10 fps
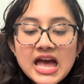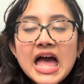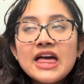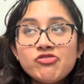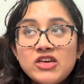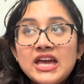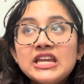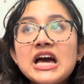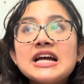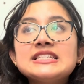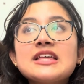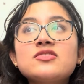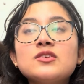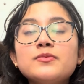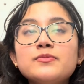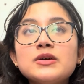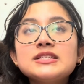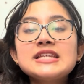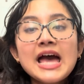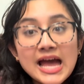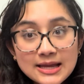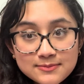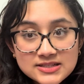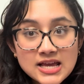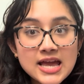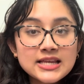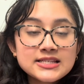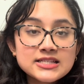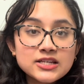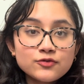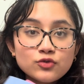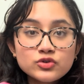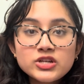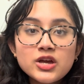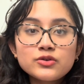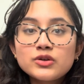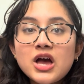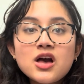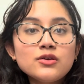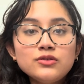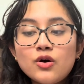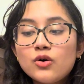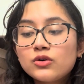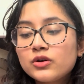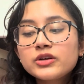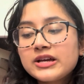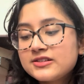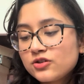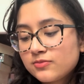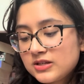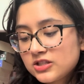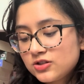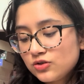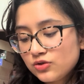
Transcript: and then I did them timed and wrote down how long it took me to do